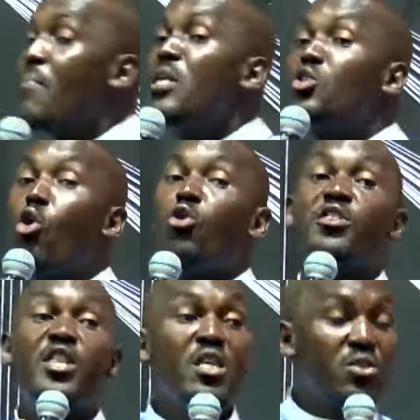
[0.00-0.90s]
have been told
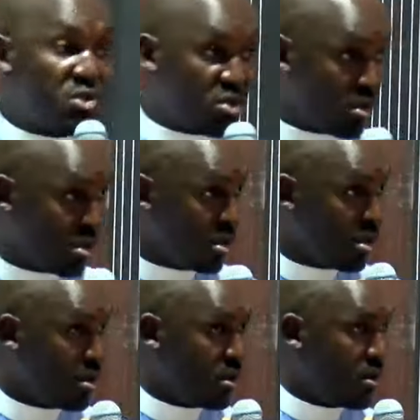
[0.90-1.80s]
things.
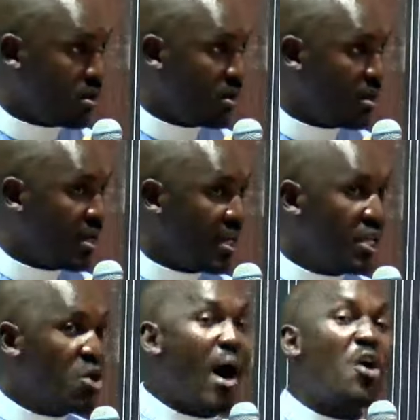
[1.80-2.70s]

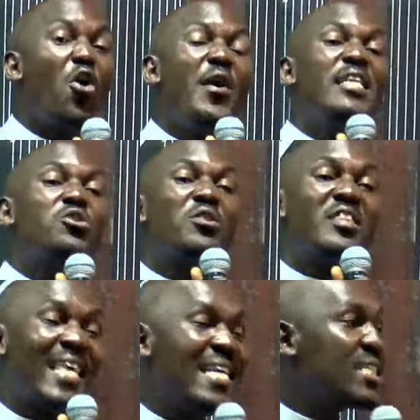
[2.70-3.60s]
You are going to
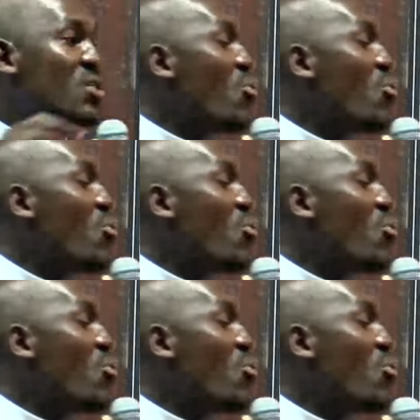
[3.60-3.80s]
things